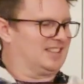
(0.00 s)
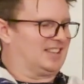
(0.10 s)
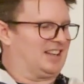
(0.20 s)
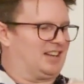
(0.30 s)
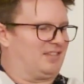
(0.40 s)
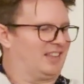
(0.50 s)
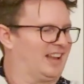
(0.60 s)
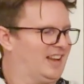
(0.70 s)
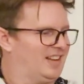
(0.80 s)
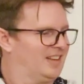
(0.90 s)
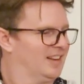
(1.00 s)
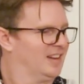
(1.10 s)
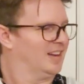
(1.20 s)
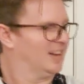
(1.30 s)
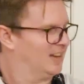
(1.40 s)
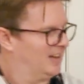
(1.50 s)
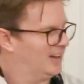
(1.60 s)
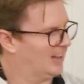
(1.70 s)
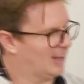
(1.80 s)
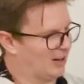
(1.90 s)
sleeve there,
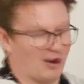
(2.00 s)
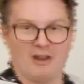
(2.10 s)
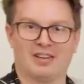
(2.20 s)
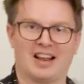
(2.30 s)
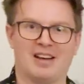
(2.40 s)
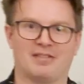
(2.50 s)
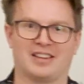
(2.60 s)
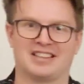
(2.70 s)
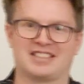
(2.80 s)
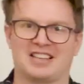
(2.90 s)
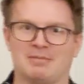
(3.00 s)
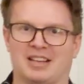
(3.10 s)
and they'll overlap for their seam